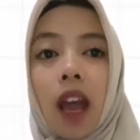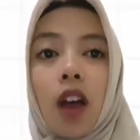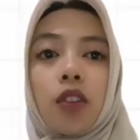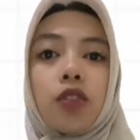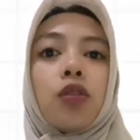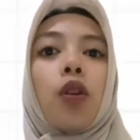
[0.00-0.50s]

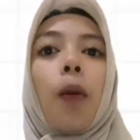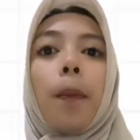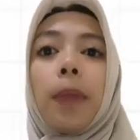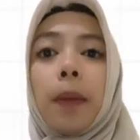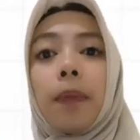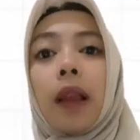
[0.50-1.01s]
so
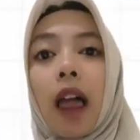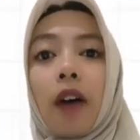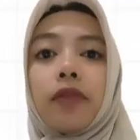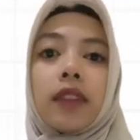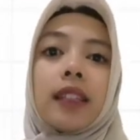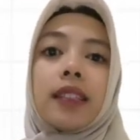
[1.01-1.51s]
people
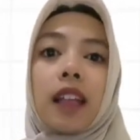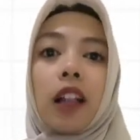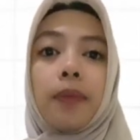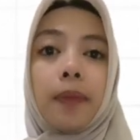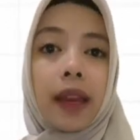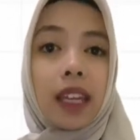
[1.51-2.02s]
often
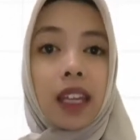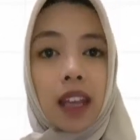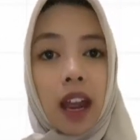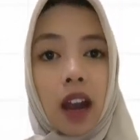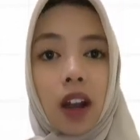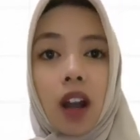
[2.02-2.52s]

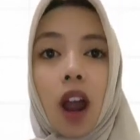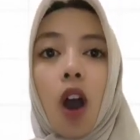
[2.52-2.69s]
self-medicate